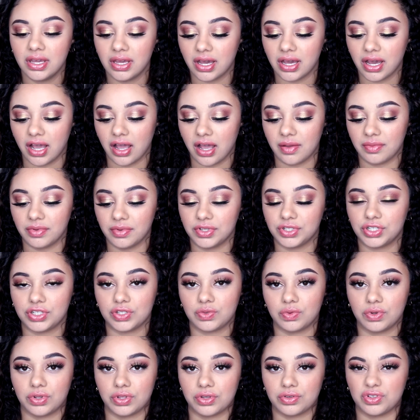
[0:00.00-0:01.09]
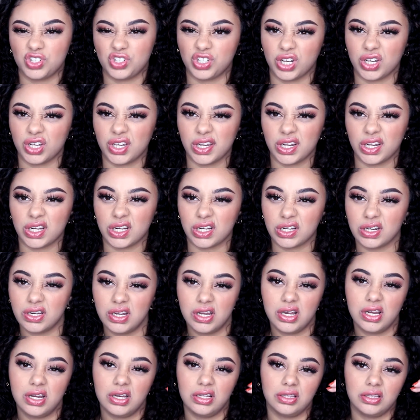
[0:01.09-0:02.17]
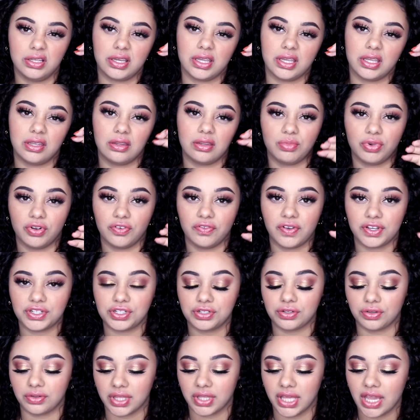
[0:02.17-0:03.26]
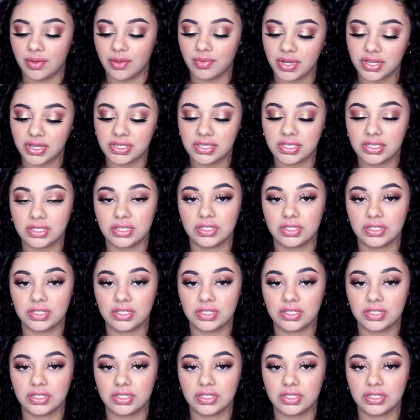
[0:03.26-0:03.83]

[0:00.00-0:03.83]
It's just one of those chunkier looking professional cameras.